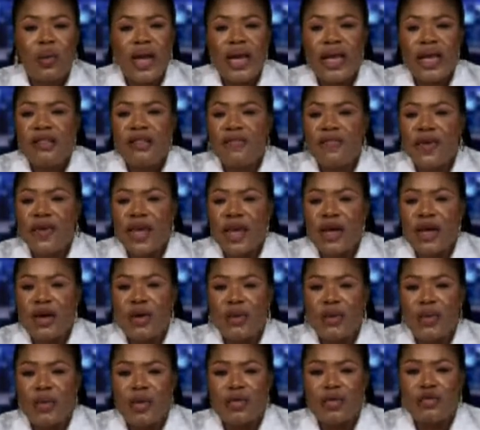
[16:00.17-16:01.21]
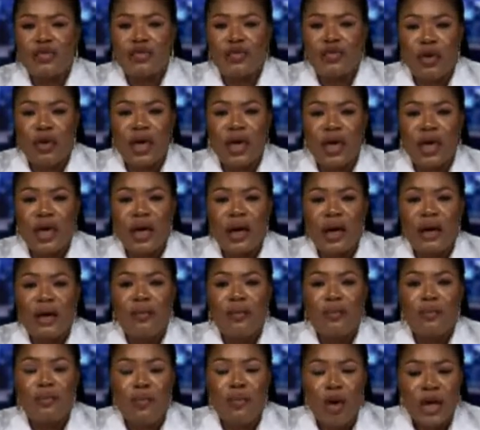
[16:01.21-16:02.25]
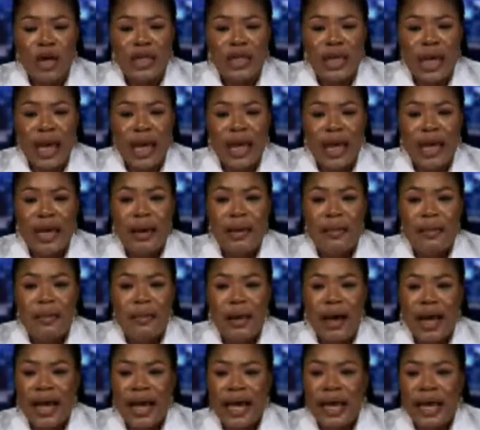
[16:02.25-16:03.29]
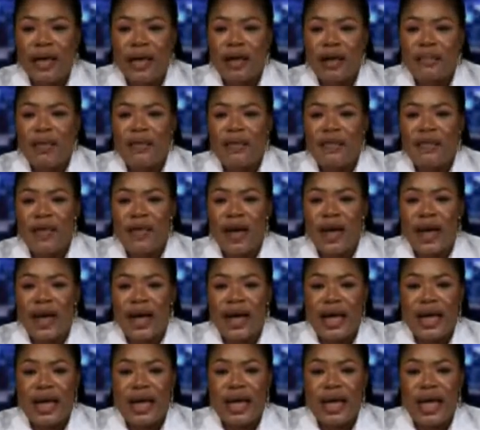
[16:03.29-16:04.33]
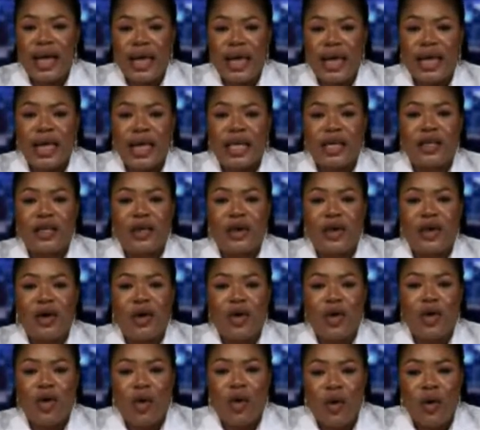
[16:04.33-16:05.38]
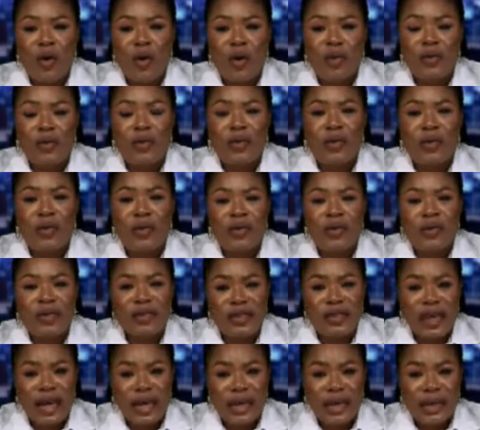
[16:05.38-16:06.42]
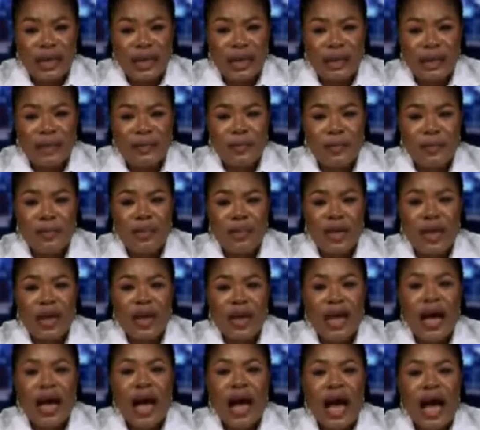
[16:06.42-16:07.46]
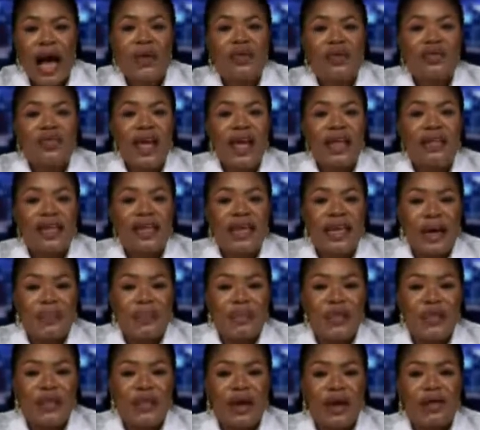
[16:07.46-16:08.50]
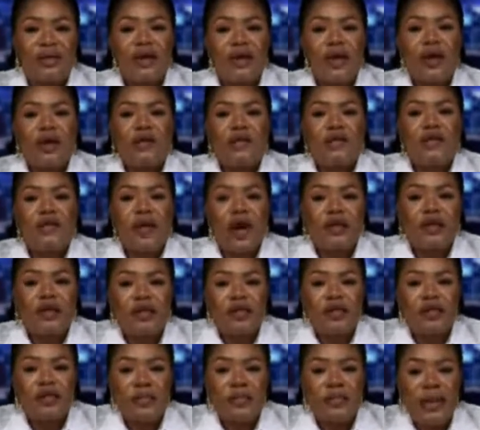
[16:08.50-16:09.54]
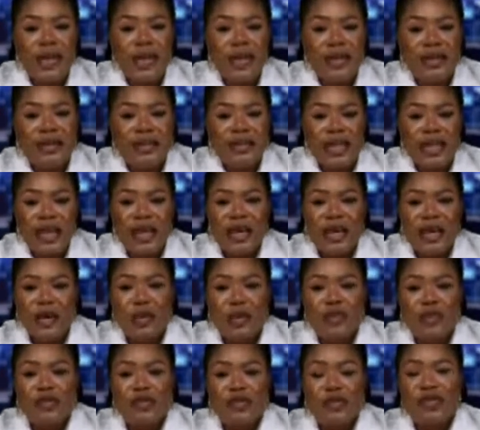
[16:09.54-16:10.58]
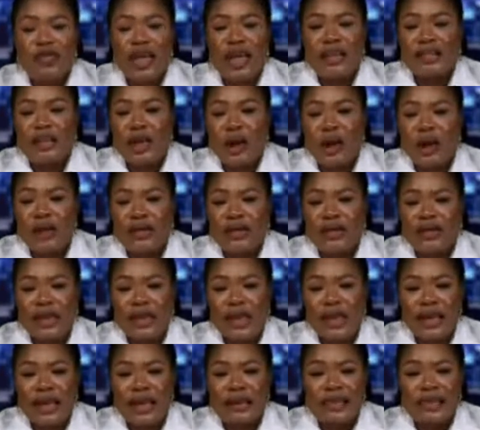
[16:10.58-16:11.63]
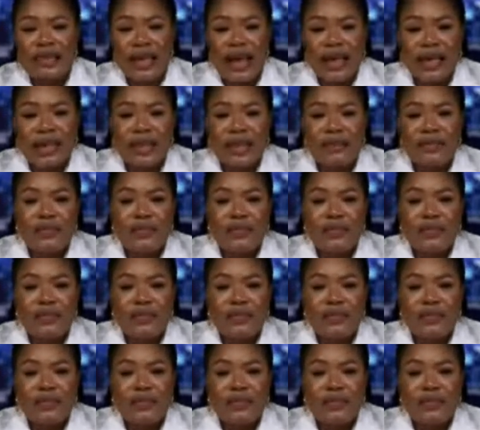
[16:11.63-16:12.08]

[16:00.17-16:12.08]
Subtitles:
his vehicle was struck Monday by incoming fire in Hozank. Outside the capital, Fox News Media CEO Susan Scott said